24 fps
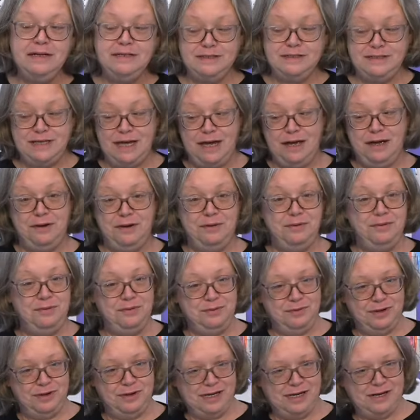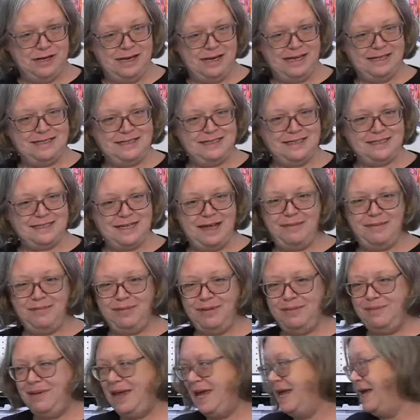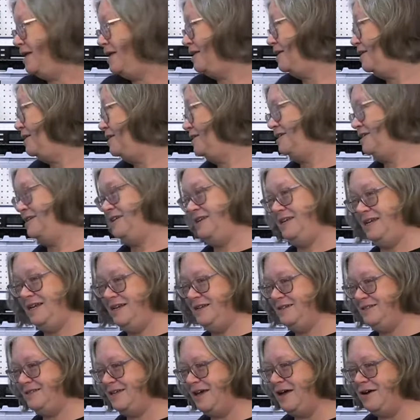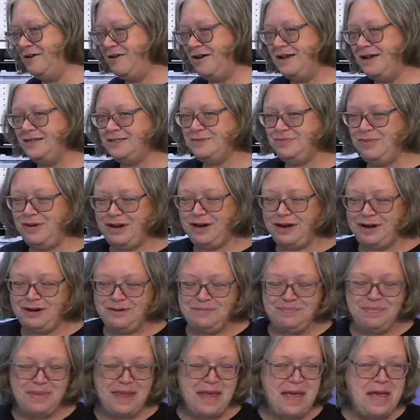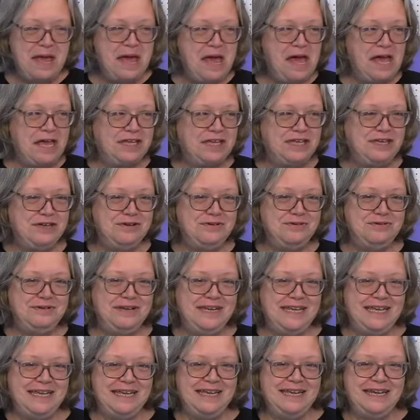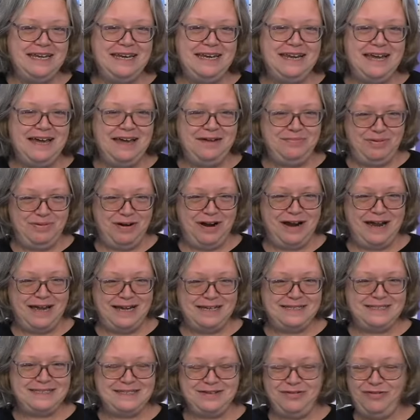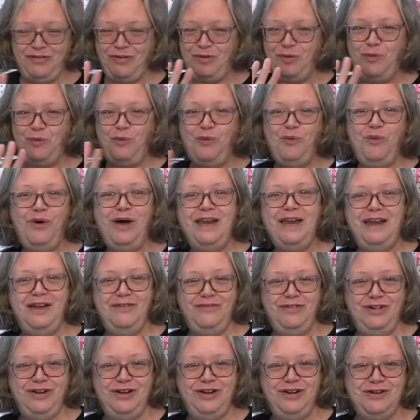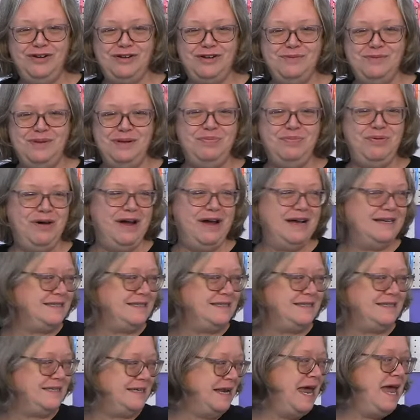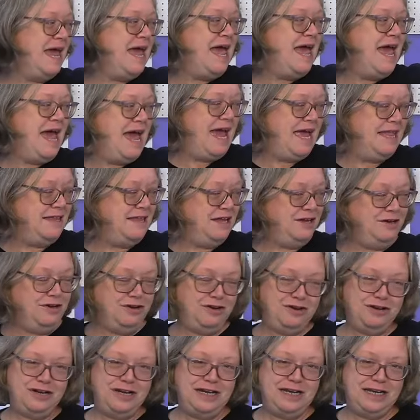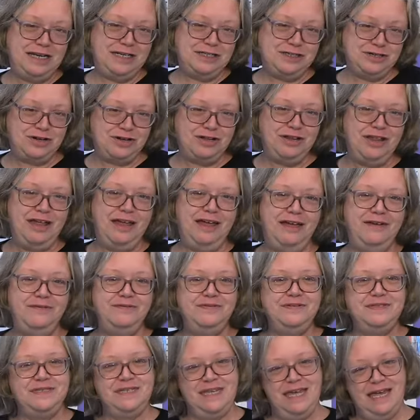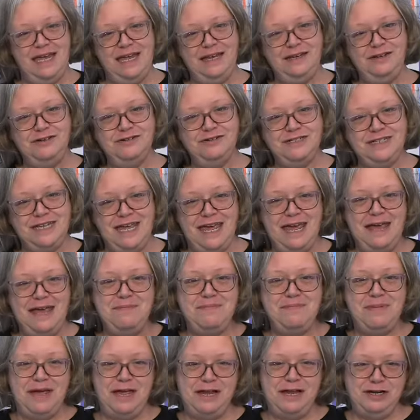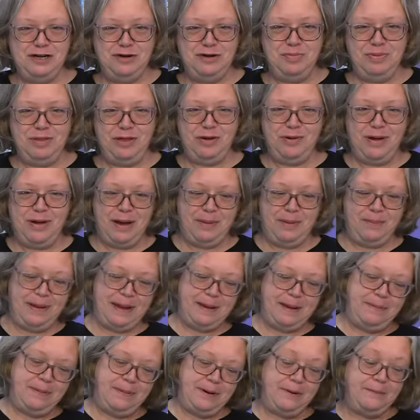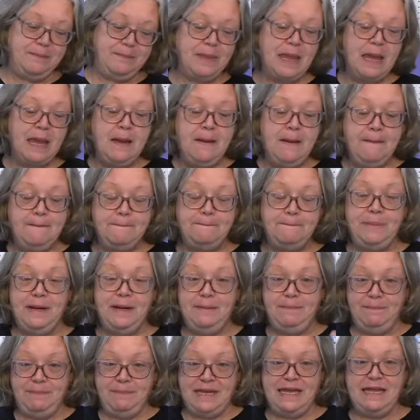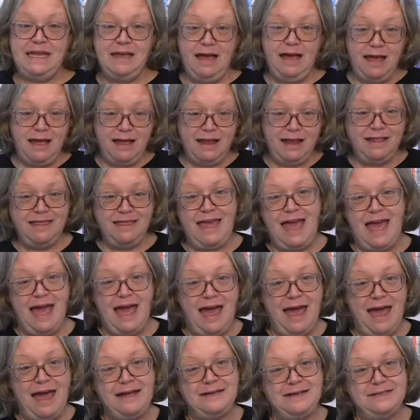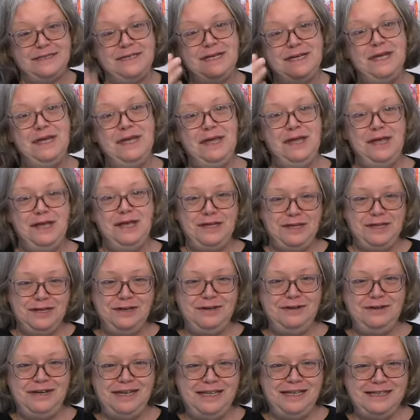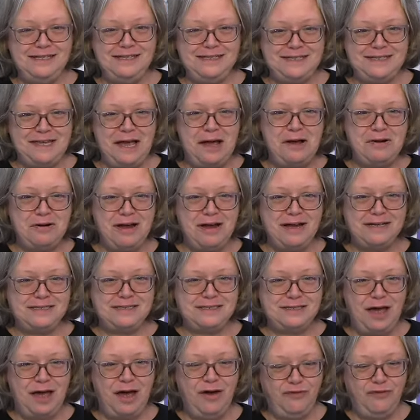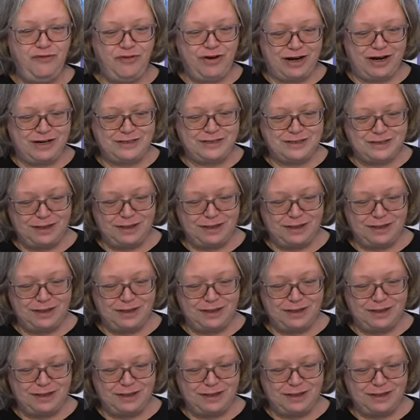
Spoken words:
So when you need to sublimate, you need a Sawgrass printer. You need a press for whatever you're going to be pressing. And then you're going to need your gloves and your tape and your blowout paper. But beyond that, you need the Sawgrass software.